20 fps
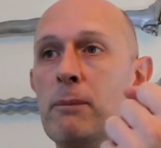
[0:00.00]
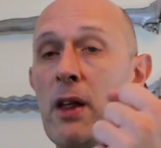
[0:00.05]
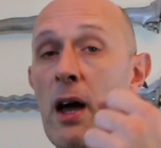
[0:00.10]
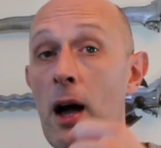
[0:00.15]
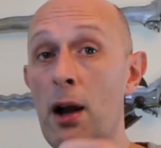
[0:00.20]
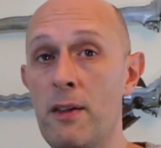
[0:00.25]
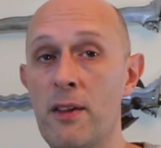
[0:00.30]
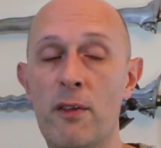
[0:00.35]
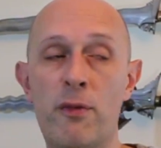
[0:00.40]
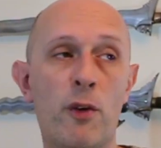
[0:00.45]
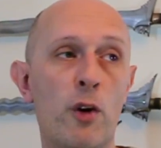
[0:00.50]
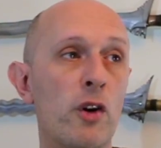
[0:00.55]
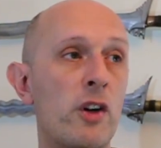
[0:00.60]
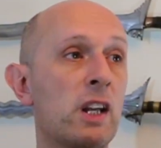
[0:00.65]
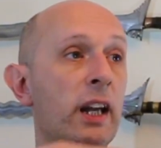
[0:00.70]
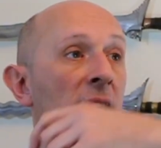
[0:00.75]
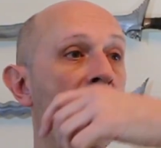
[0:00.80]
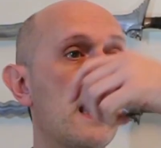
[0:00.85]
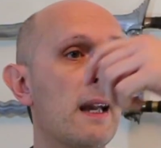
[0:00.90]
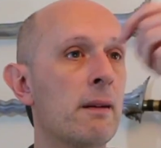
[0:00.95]
and the
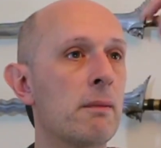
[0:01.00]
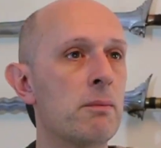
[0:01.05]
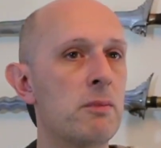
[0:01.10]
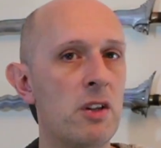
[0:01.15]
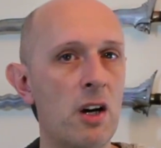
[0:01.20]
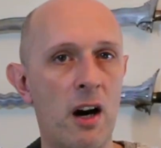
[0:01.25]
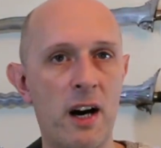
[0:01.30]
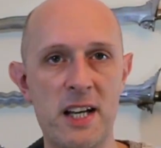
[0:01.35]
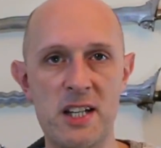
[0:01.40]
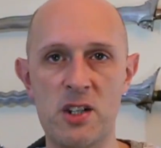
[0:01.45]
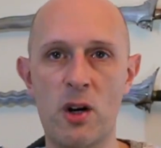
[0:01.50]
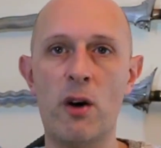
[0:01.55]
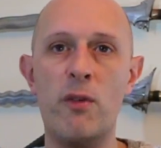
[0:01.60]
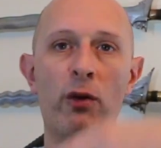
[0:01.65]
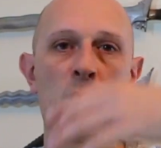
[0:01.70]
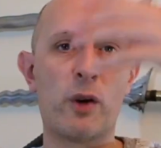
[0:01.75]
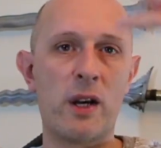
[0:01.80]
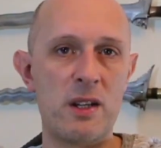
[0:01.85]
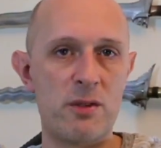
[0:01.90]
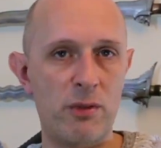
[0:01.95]
foreign king dies off
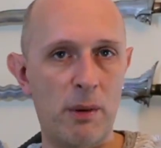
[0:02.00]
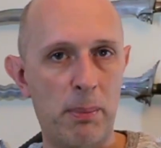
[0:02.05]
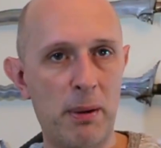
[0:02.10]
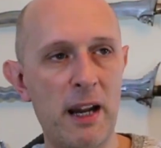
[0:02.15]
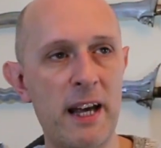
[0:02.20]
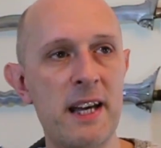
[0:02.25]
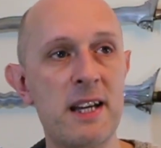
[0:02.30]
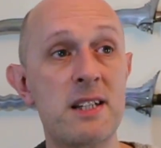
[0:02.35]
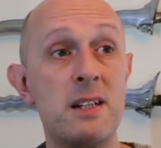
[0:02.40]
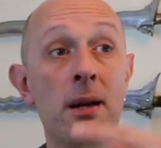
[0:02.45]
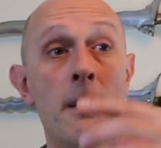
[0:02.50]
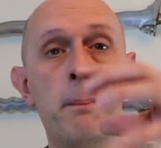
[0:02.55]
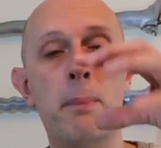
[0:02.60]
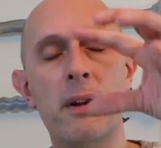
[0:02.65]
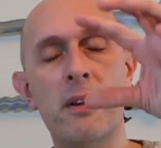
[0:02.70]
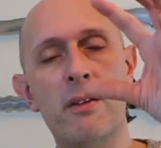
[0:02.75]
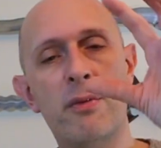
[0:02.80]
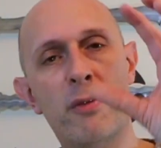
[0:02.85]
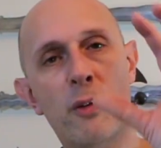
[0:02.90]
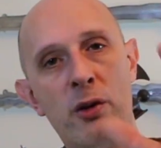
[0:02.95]
or gets replaced,
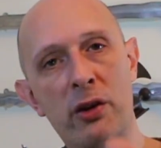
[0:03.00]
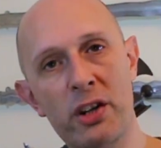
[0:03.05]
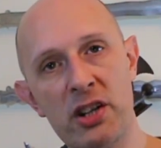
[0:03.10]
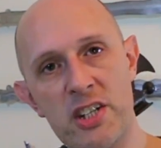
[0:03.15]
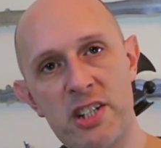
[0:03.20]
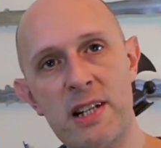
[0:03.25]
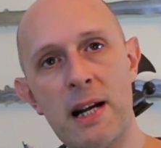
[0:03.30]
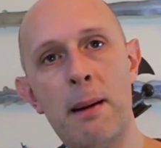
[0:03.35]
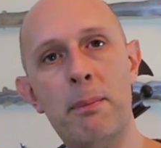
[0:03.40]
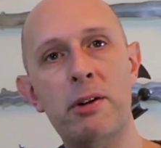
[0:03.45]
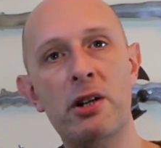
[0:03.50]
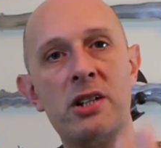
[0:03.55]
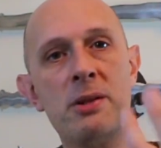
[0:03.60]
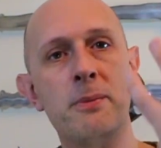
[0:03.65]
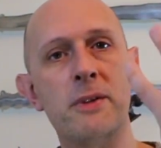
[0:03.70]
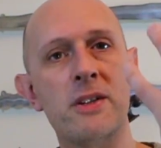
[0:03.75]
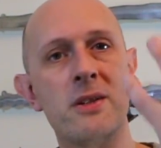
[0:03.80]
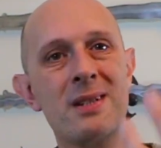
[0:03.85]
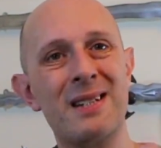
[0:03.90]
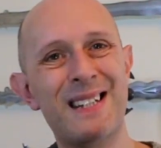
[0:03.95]
but the foreign
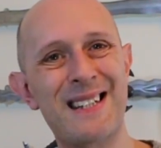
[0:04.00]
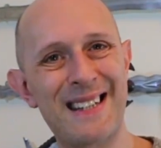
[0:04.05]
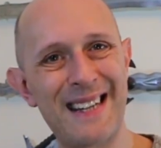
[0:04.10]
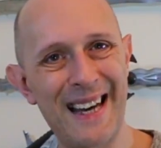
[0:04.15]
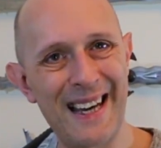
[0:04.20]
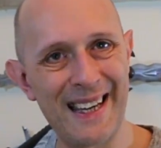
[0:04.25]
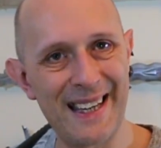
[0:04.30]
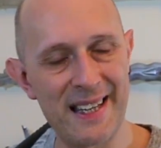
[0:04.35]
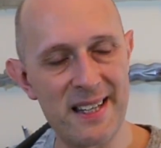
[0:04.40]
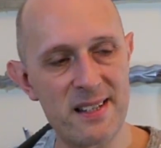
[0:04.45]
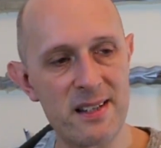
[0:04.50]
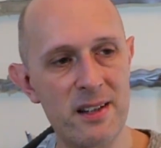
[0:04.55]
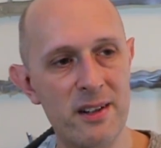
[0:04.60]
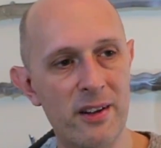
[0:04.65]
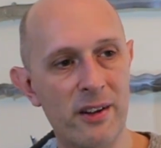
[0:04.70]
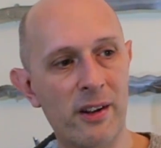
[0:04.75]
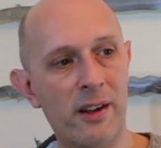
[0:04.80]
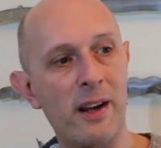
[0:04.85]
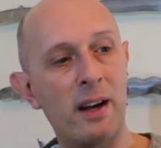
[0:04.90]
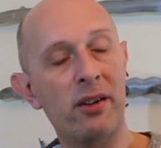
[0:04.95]
establishment stays.
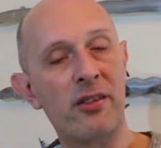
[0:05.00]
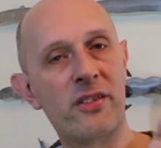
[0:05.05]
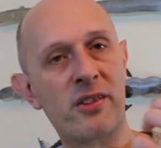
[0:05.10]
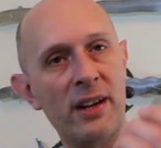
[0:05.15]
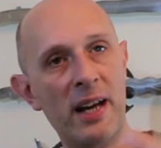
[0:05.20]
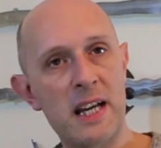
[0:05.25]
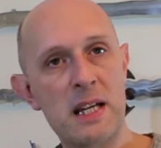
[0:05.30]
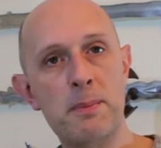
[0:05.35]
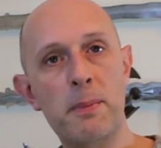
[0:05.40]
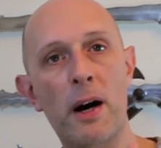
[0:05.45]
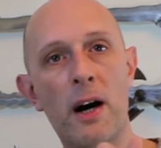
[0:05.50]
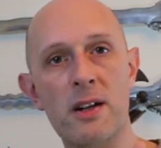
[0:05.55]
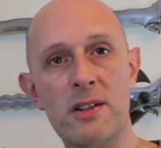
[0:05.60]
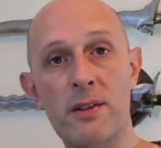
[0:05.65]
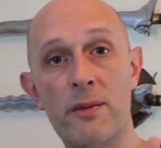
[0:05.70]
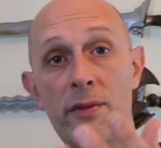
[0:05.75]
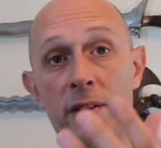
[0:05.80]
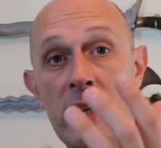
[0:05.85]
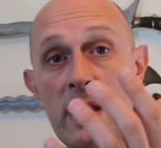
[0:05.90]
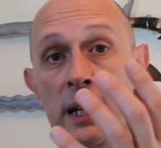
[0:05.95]
Okay, it stays part
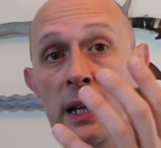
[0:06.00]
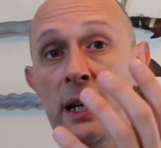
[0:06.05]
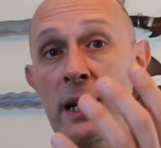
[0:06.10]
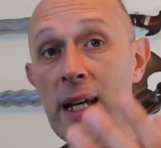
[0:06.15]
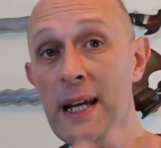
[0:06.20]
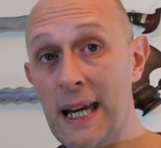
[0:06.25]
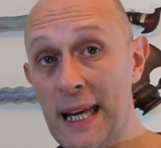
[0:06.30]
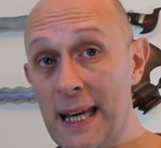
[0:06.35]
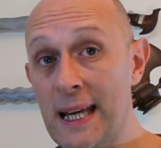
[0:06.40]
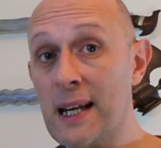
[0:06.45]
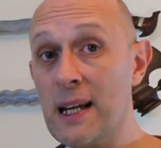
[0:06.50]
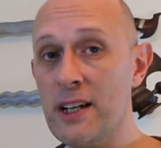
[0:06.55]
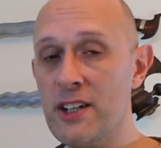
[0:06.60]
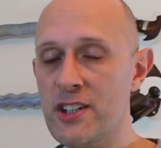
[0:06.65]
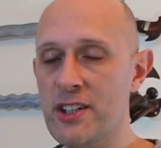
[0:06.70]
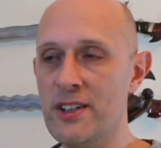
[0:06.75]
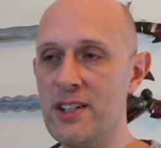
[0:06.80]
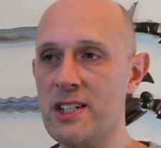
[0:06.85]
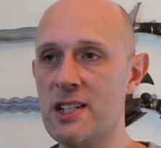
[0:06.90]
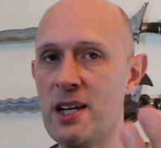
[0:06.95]
of the
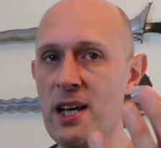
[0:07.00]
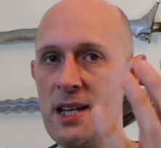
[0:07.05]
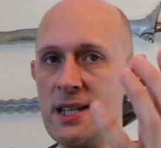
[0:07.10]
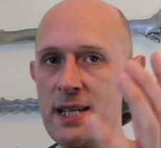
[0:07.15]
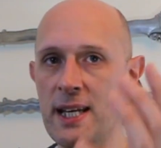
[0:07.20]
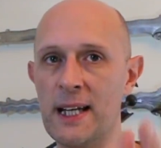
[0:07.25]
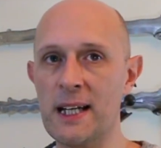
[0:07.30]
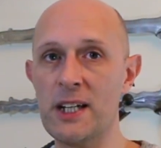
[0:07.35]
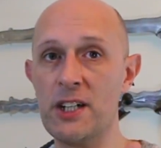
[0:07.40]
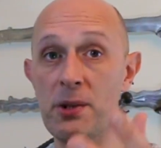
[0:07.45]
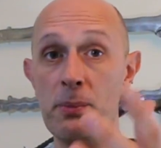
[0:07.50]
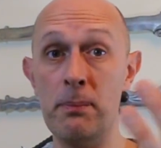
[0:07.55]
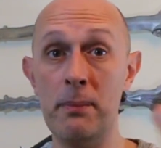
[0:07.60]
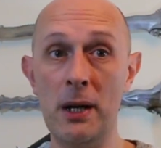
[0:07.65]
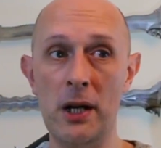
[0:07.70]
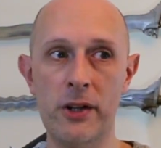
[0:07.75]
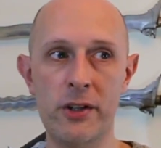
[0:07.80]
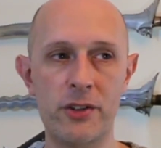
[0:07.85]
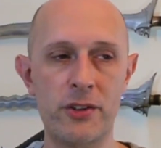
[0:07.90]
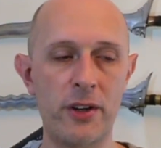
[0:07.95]
English, in this case, English
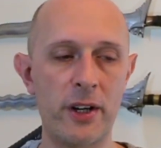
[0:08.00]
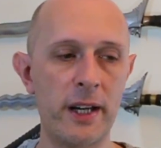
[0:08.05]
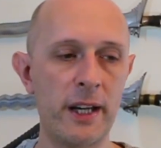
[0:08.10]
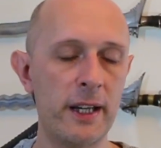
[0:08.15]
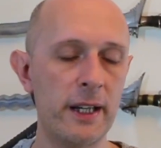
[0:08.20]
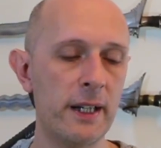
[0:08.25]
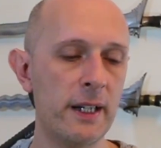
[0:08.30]
military.